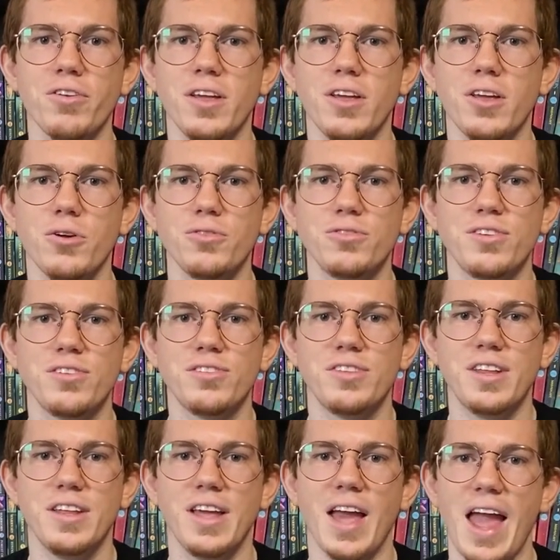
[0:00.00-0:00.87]
uses
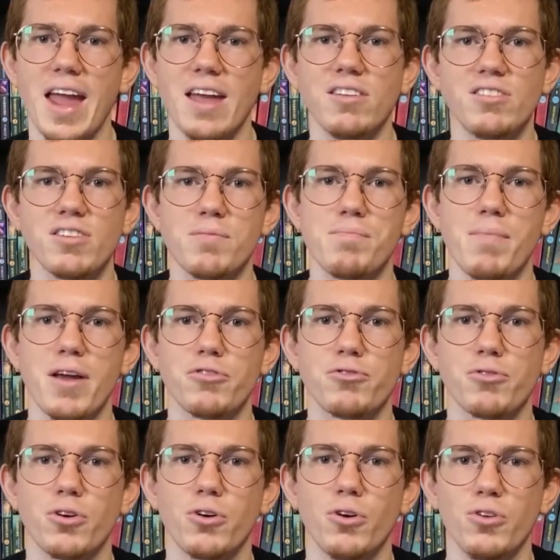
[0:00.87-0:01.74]
the
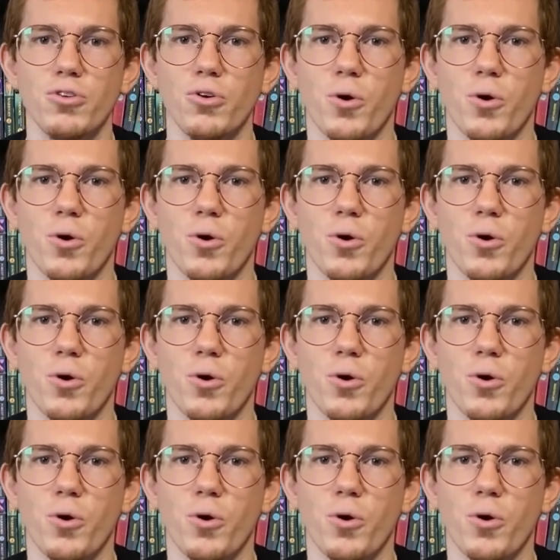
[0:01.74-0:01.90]
asymmetrical,